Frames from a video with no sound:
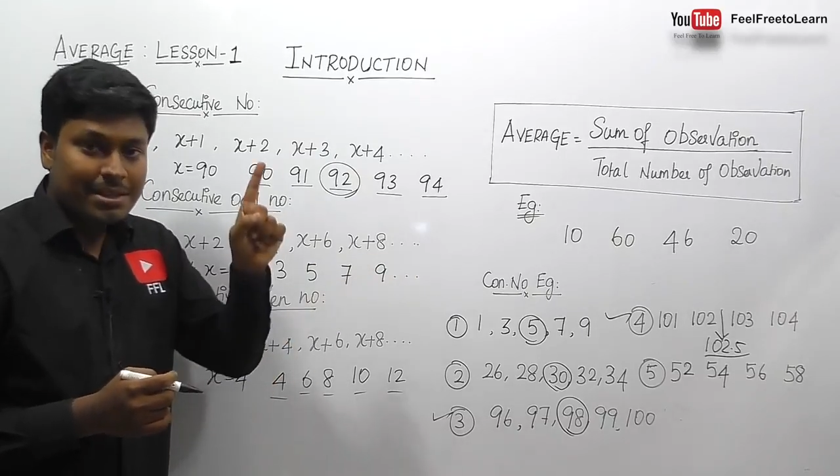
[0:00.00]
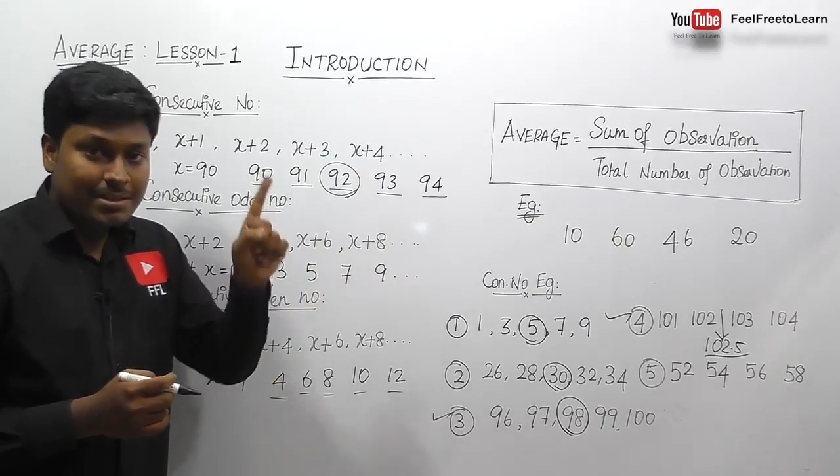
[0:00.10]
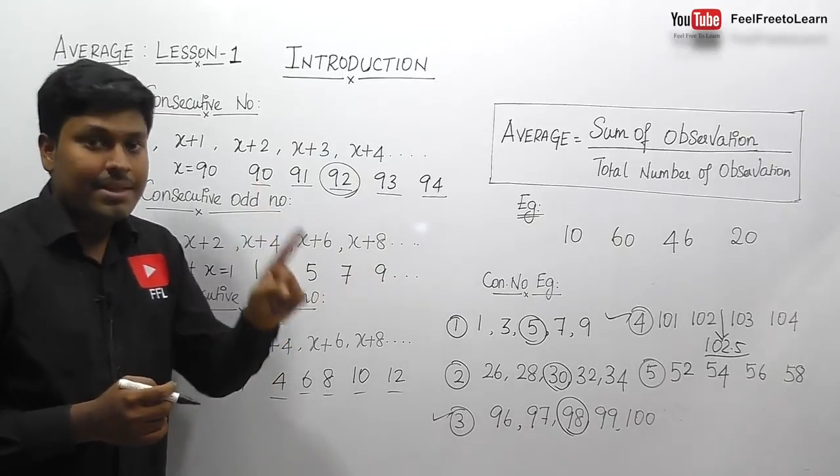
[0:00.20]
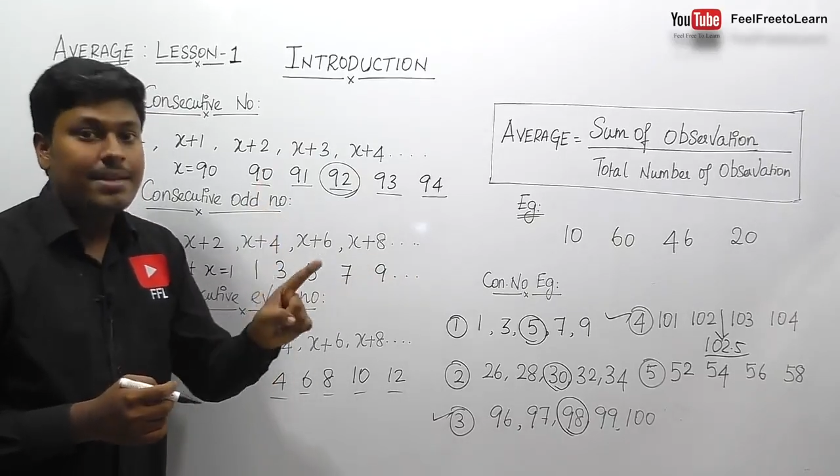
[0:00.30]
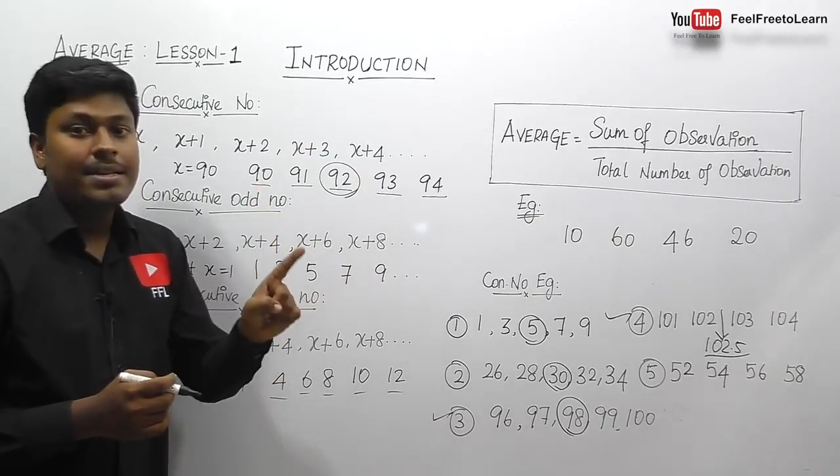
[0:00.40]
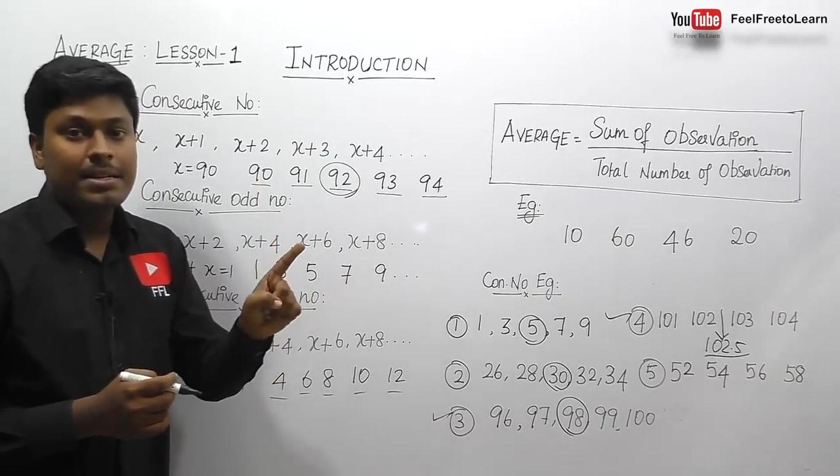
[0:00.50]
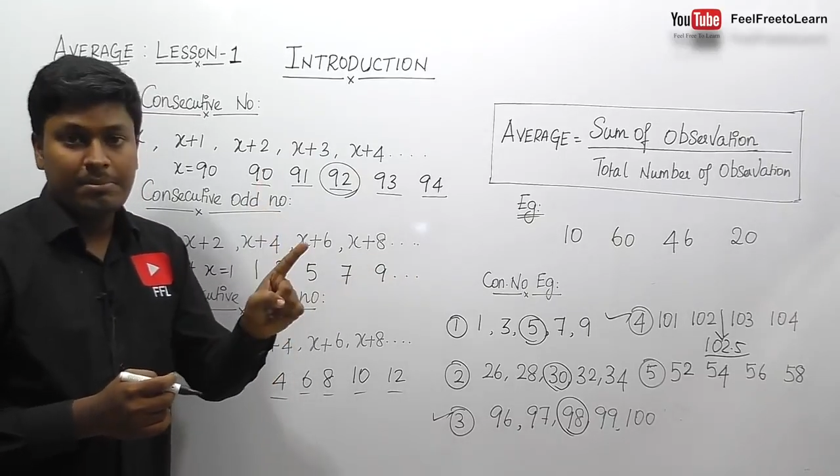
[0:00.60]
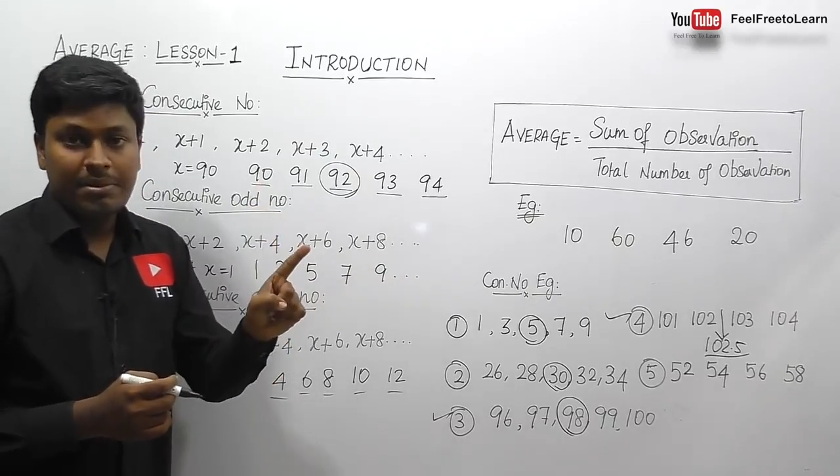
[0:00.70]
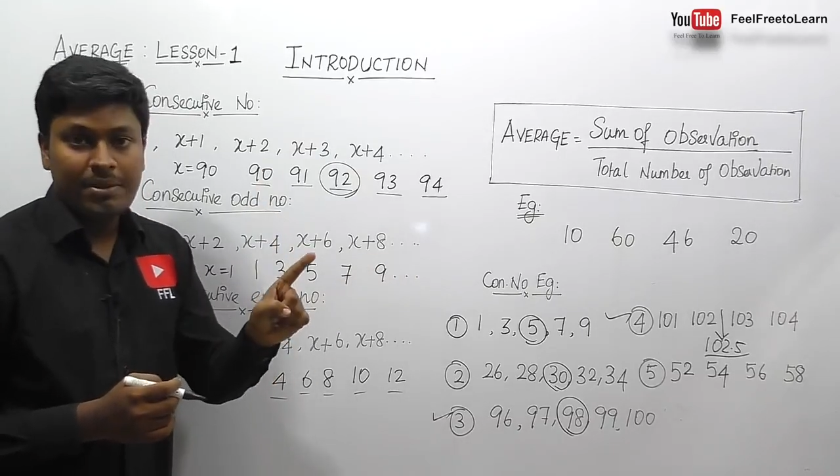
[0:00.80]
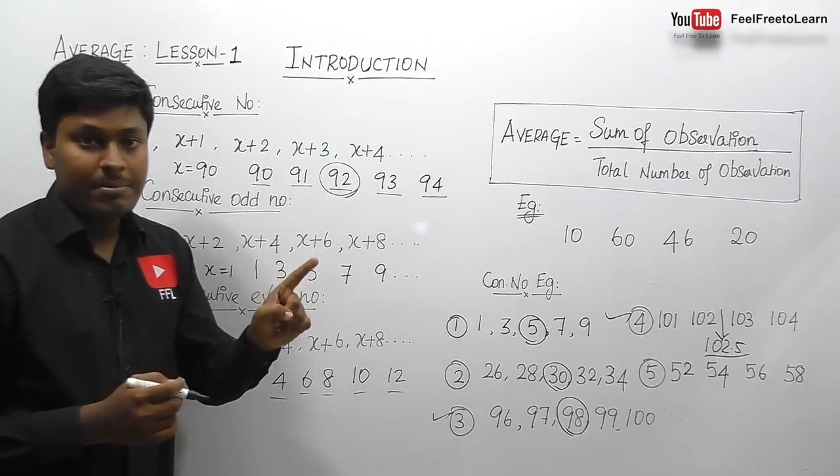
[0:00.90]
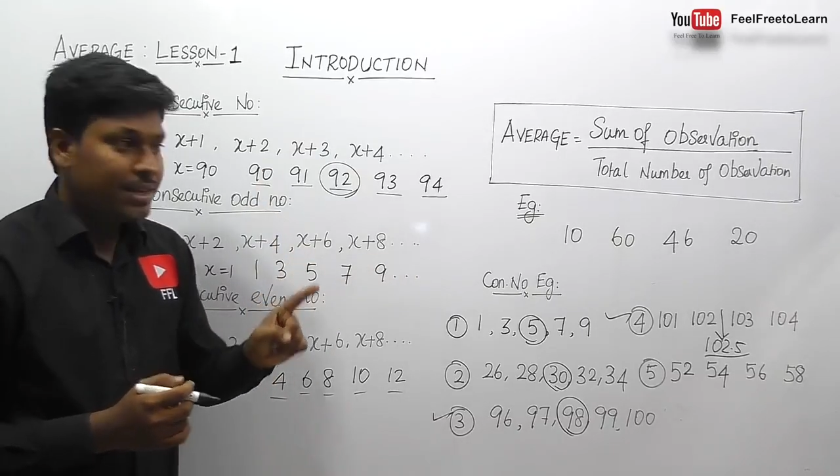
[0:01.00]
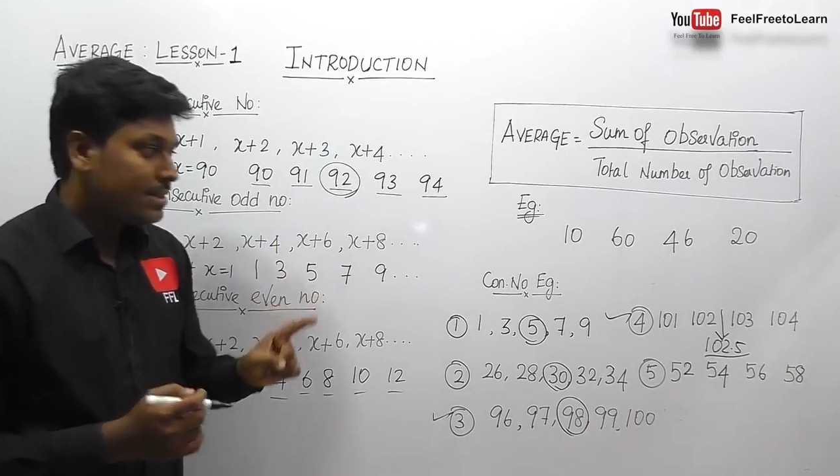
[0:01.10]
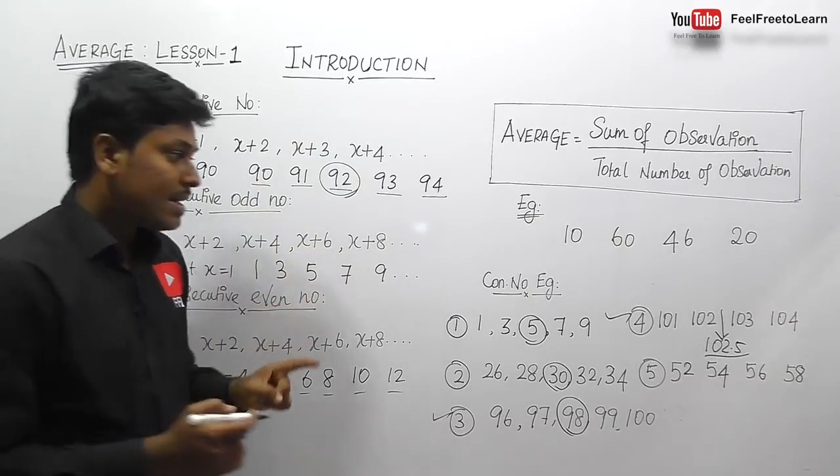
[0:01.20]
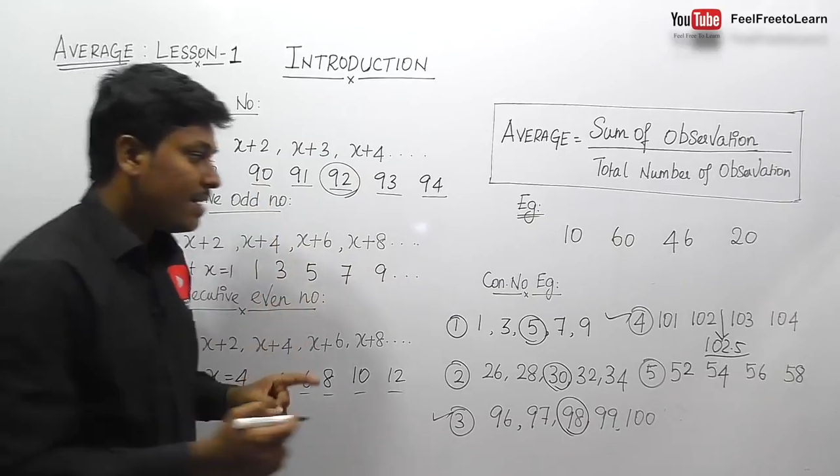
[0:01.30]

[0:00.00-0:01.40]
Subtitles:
the center number will be its